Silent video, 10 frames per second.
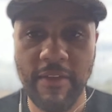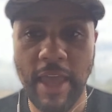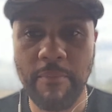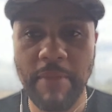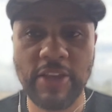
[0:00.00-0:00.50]

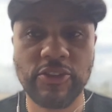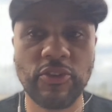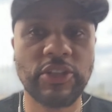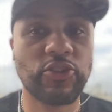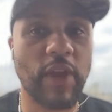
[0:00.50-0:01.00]
and make sure
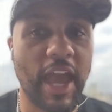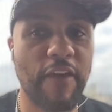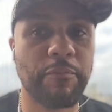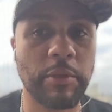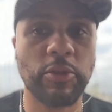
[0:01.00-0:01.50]
that you
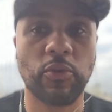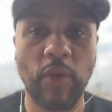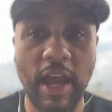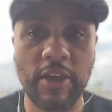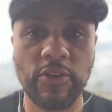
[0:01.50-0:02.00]
have people
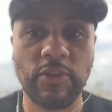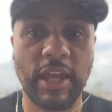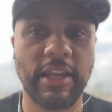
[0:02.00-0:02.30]
around you that,